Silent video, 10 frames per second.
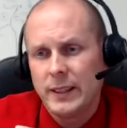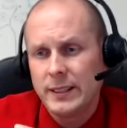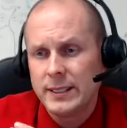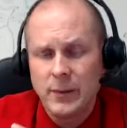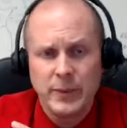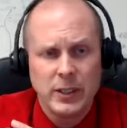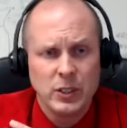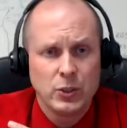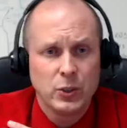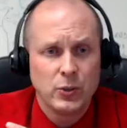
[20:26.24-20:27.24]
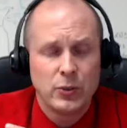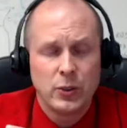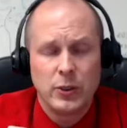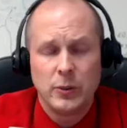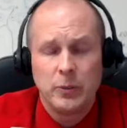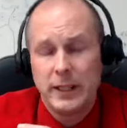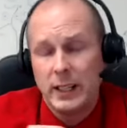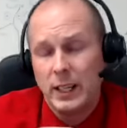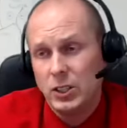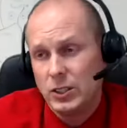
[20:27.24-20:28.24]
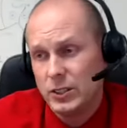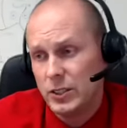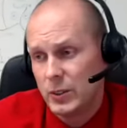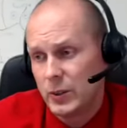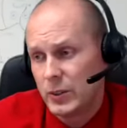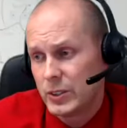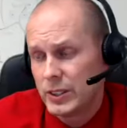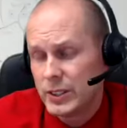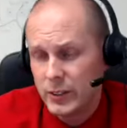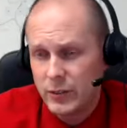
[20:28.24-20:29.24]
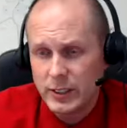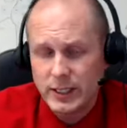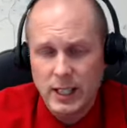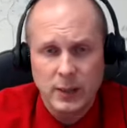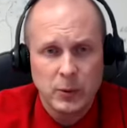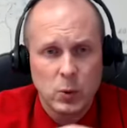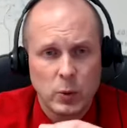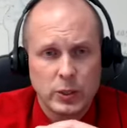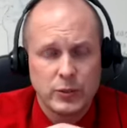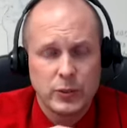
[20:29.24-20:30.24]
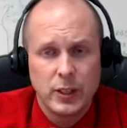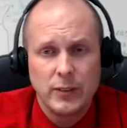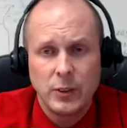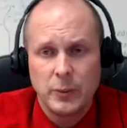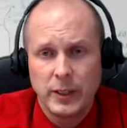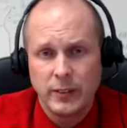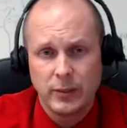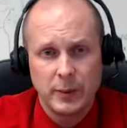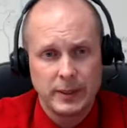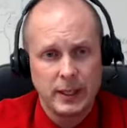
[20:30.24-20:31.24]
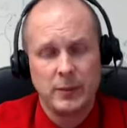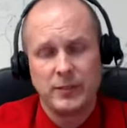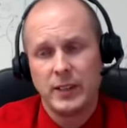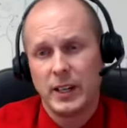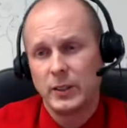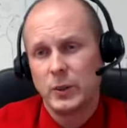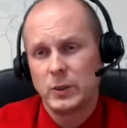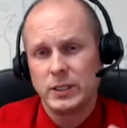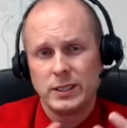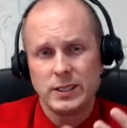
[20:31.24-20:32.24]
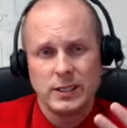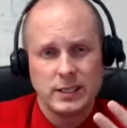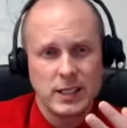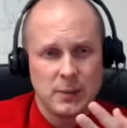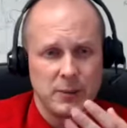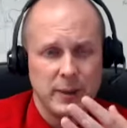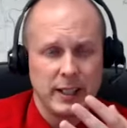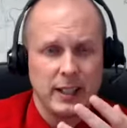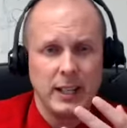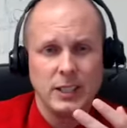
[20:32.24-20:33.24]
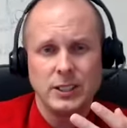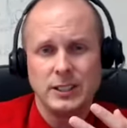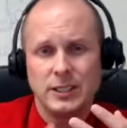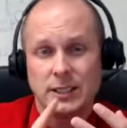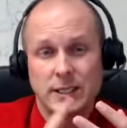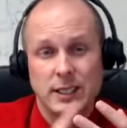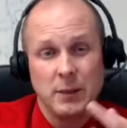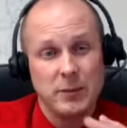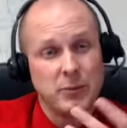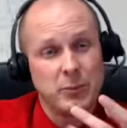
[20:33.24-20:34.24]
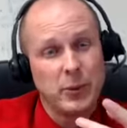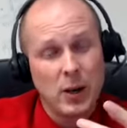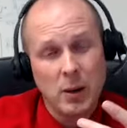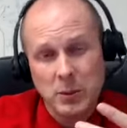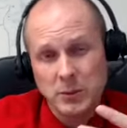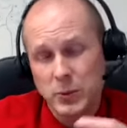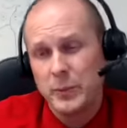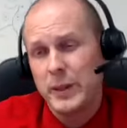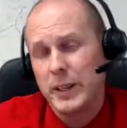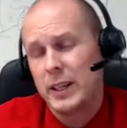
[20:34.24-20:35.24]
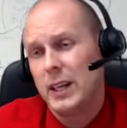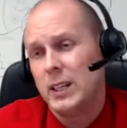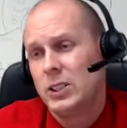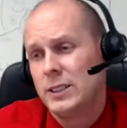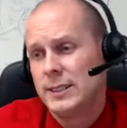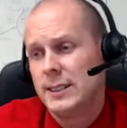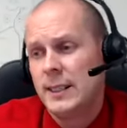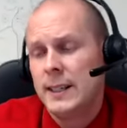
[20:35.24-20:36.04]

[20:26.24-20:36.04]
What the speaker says: same thing is true for medications. You know, there's a different time course for everybody, from the time of diagnosis to the time of medications to the time of problems with medications.